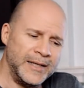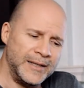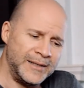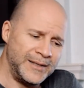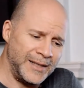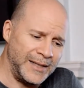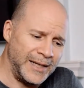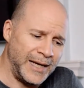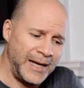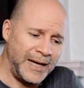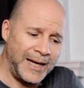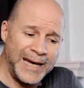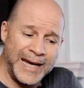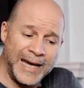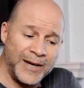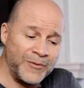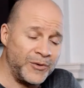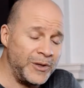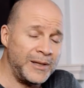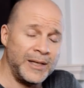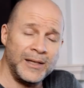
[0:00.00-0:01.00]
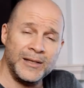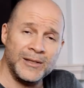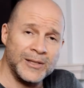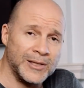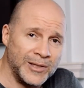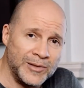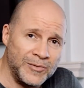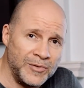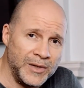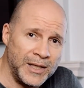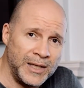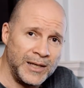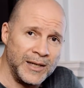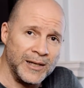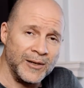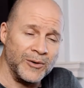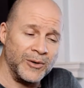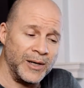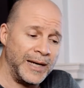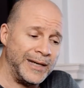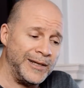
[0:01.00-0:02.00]
Today, everything is on
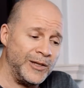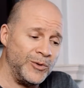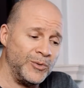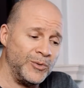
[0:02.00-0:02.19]
video, and you